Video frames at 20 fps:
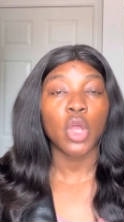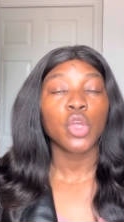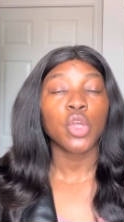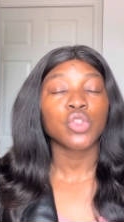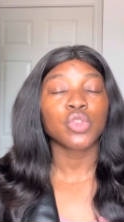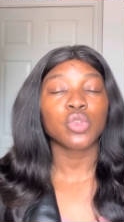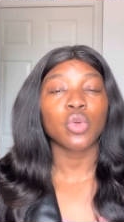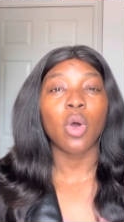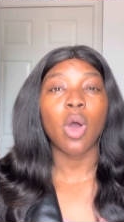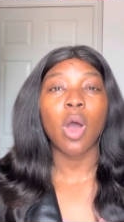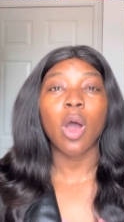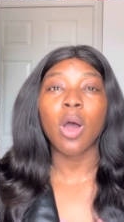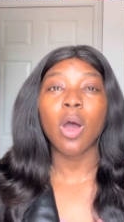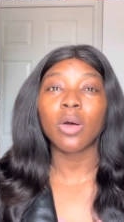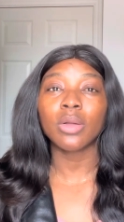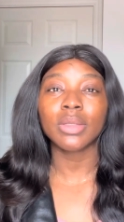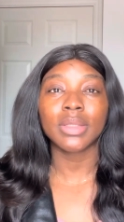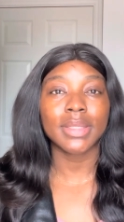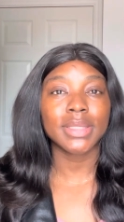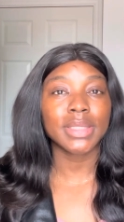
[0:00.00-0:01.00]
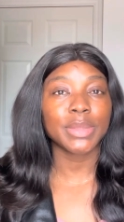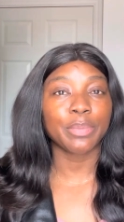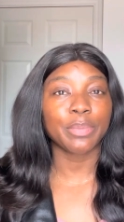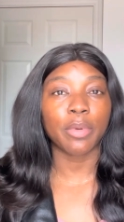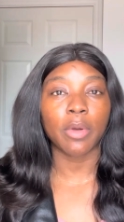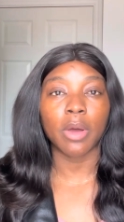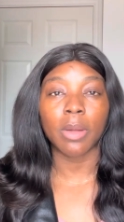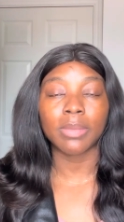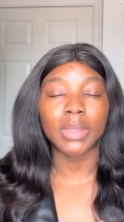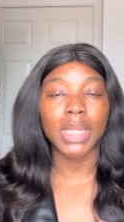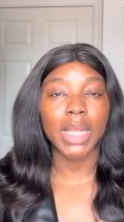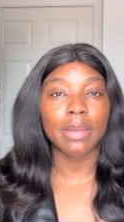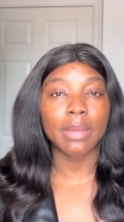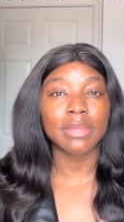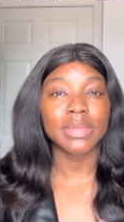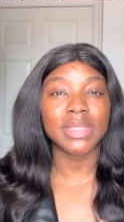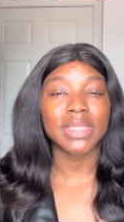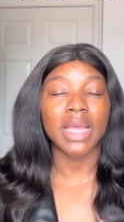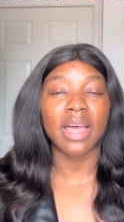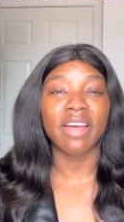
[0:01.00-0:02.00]
So all these
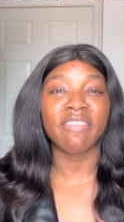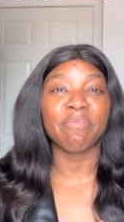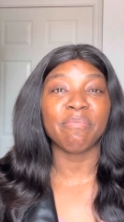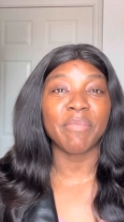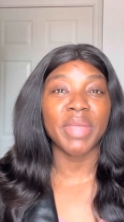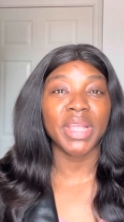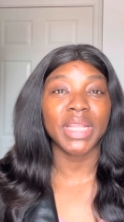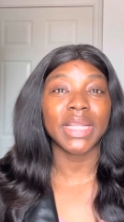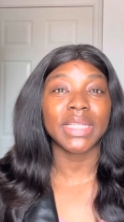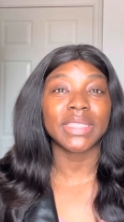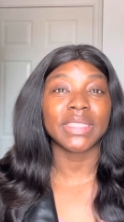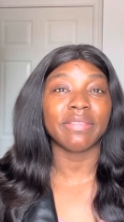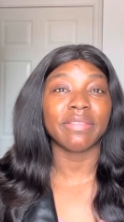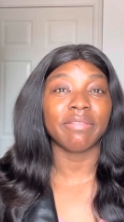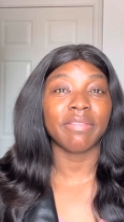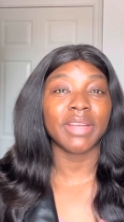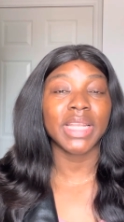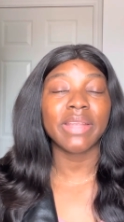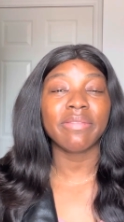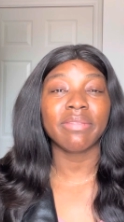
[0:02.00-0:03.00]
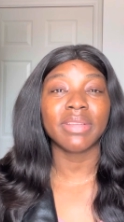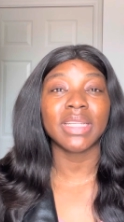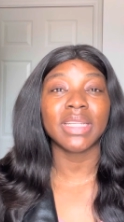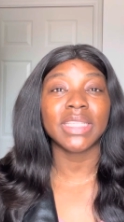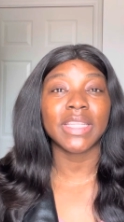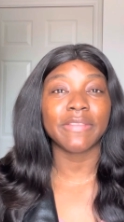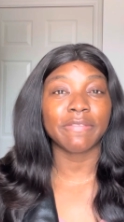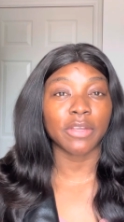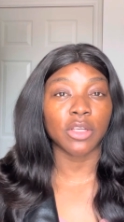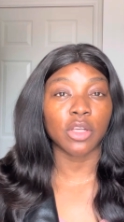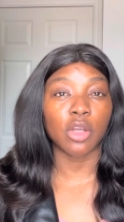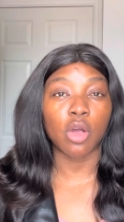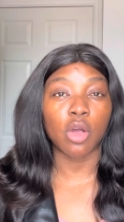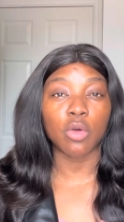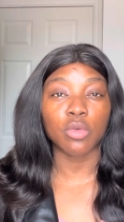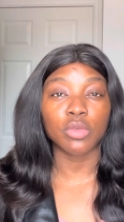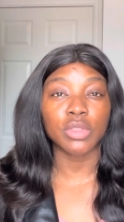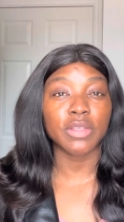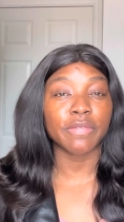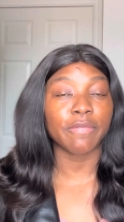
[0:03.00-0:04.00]
problems have made it really
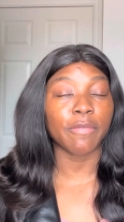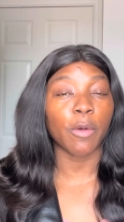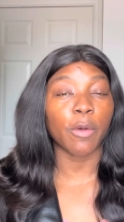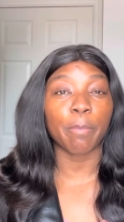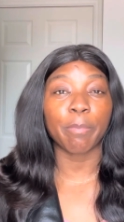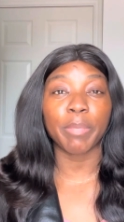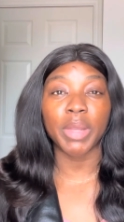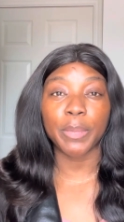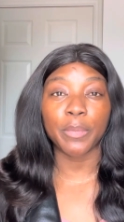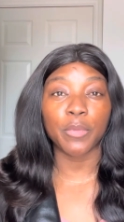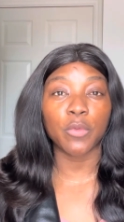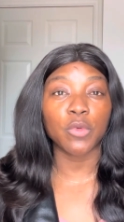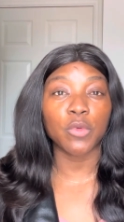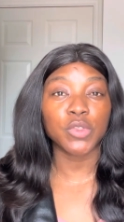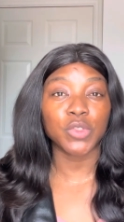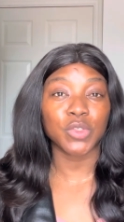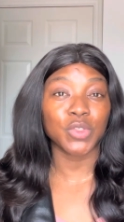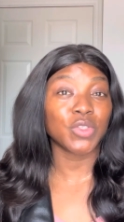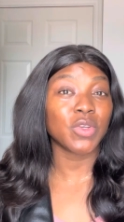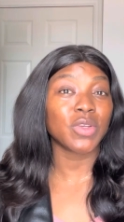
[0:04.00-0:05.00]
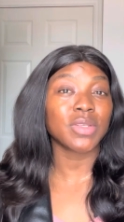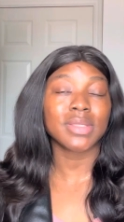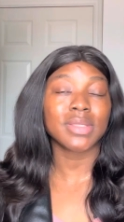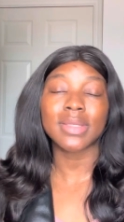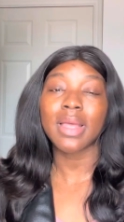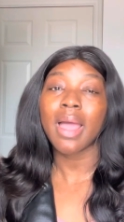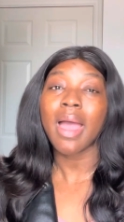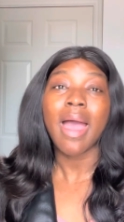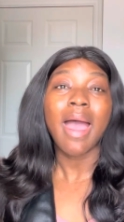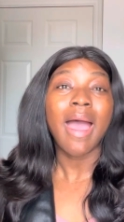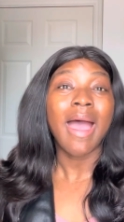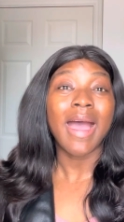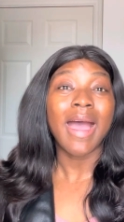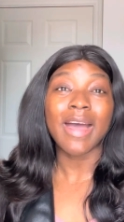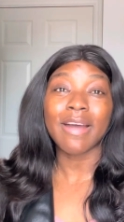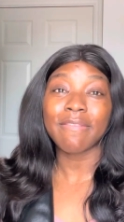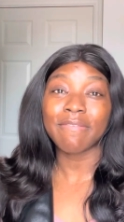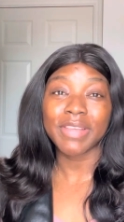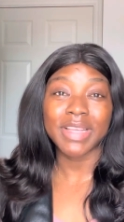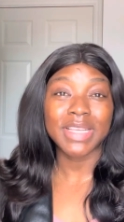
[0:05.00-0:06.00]
difficult for people to just
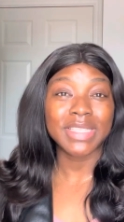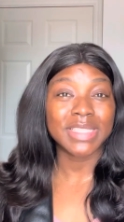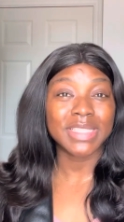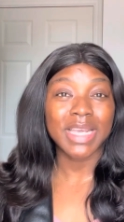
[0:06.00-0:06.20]
have easy